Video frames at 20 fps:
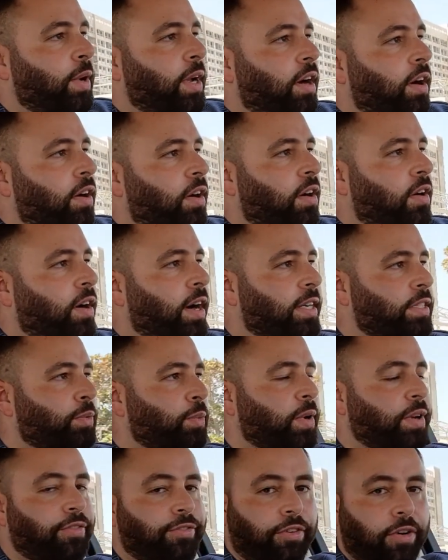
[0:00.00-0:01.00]
are, guys.
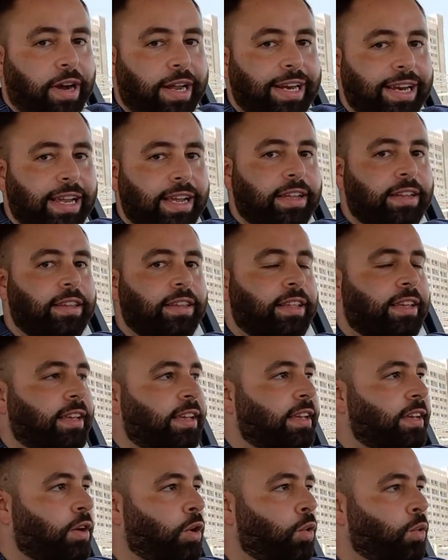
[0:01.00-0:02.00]
We're finally in
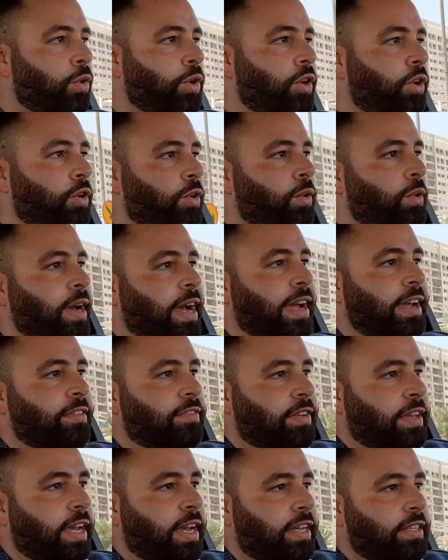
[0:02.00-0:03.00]
the all-new
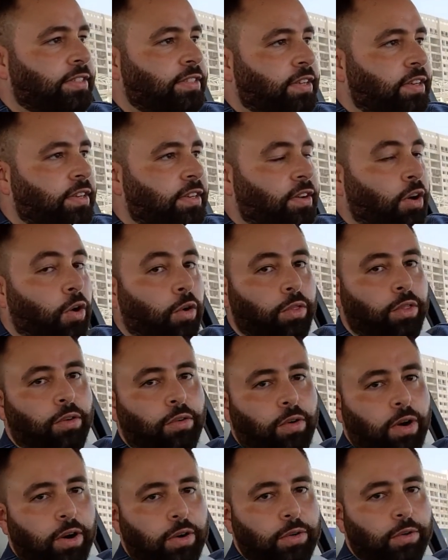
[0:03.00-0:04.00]
AVIATOR on the
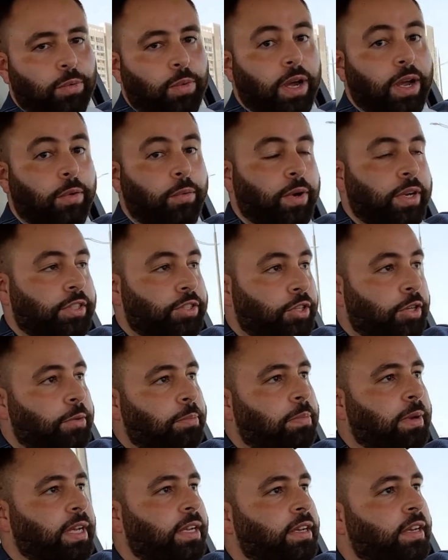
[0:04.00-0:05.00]
road where we
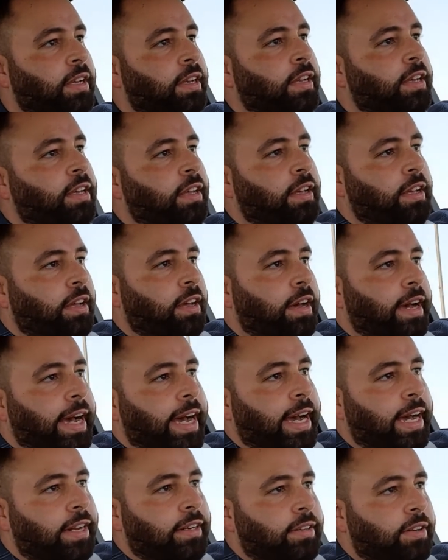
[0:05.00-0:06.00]
should be,
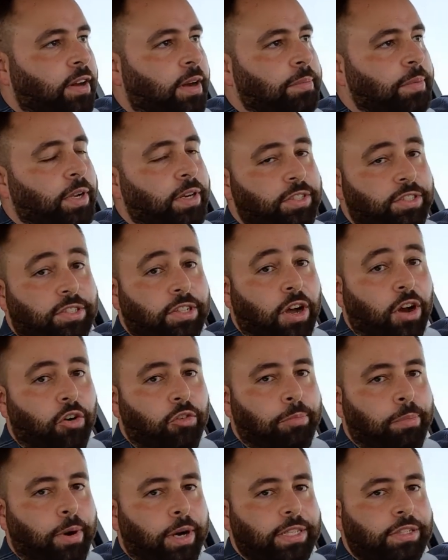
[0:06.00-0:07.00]
and I'm going to
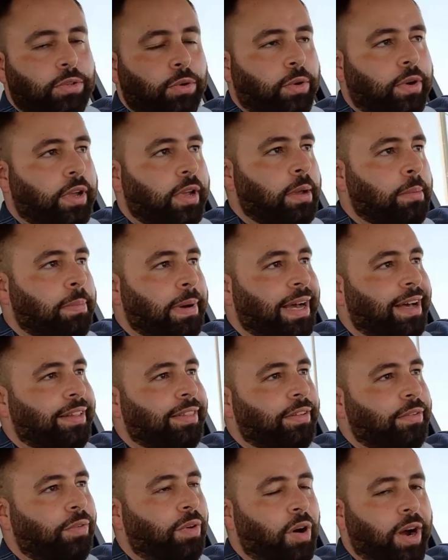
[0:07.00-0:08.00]
start off by talking
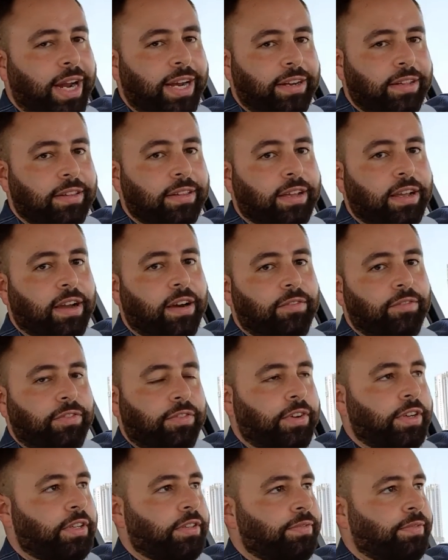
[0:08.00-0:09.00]
about the ride and the comfort.